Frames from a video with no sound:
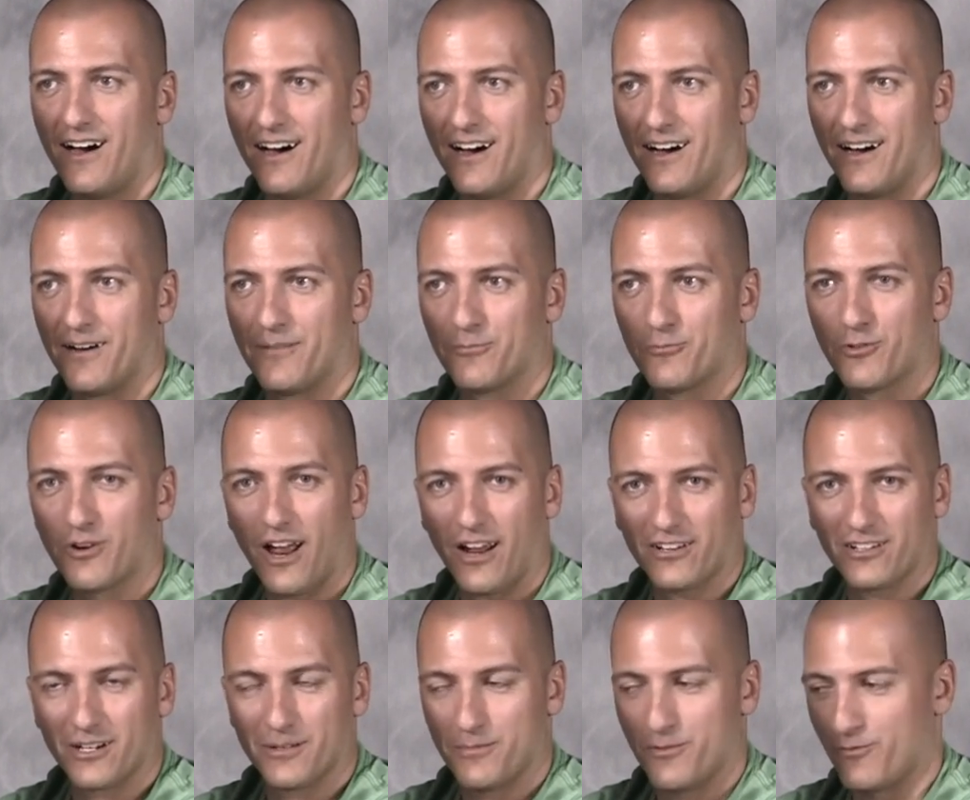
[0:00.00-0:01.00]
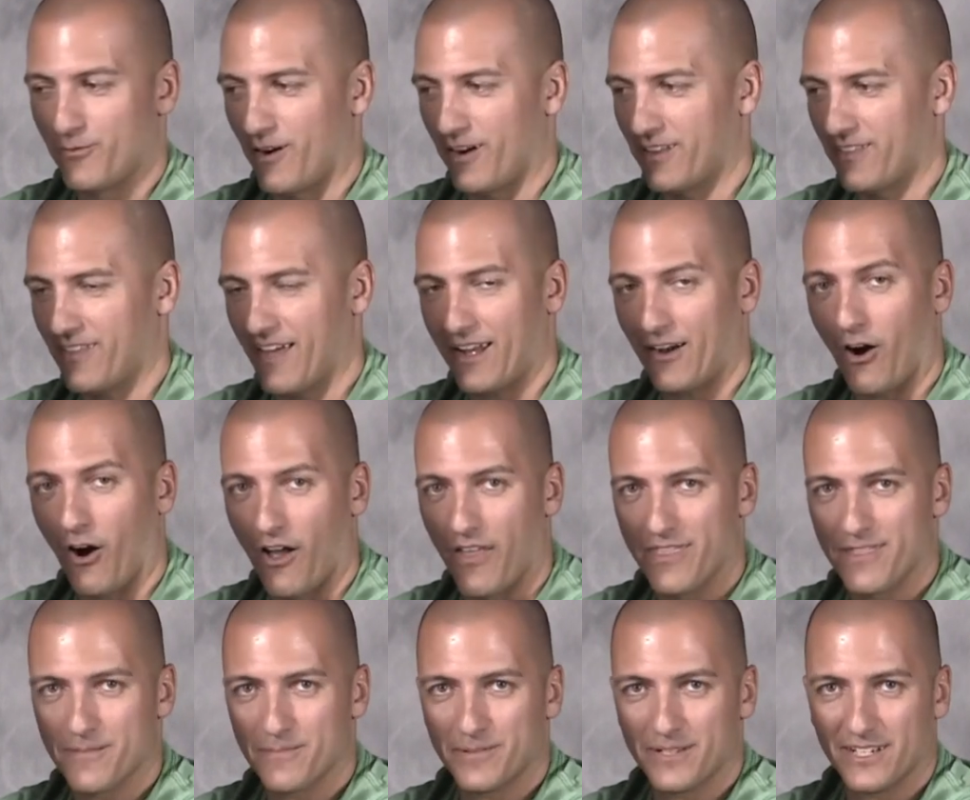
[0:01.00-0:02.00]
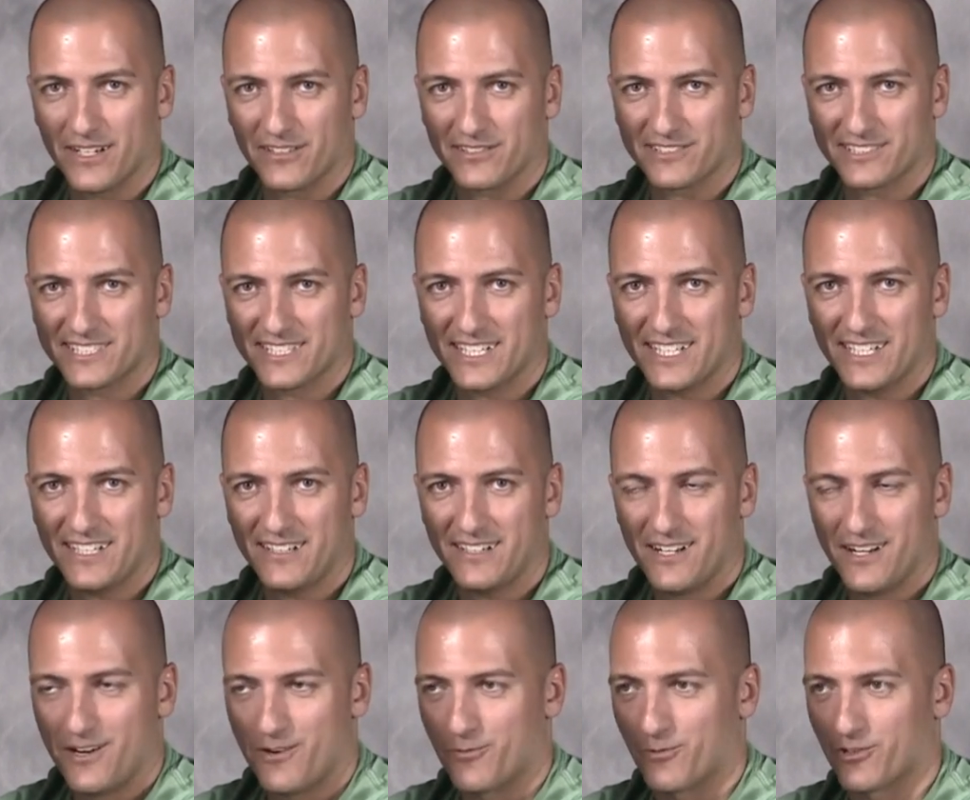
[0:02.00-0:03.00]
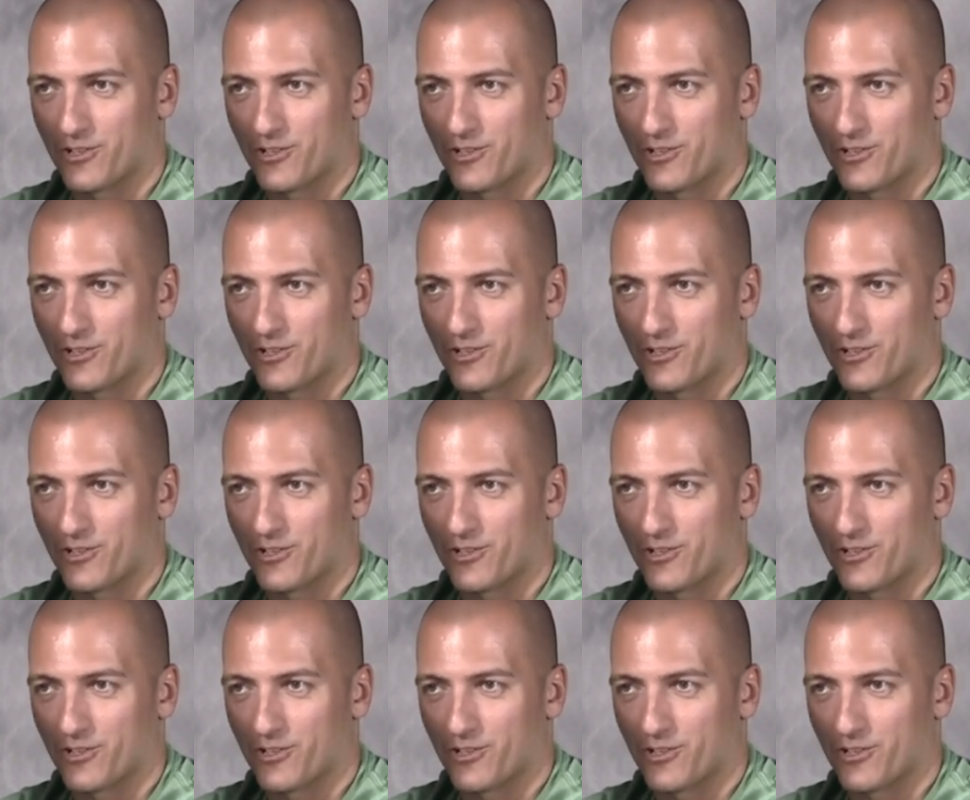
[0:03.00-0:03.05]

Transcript: We're not going to be running that on the PLC.